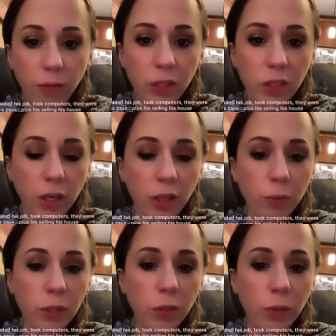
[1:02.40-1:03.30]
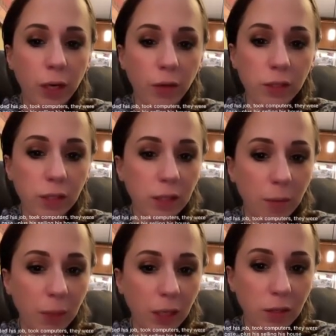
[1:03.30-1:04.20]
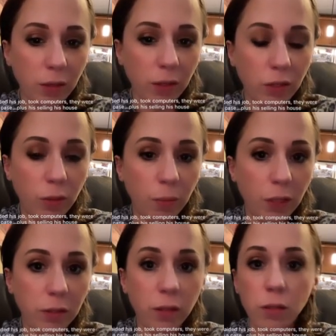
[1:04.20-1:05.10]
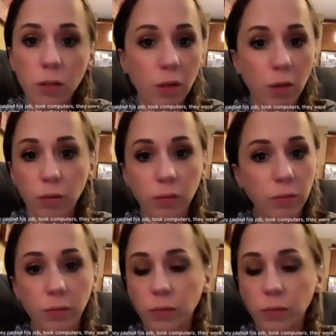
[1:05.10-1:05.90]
If he's charged with two counts, does that mean it's only two pieces? No.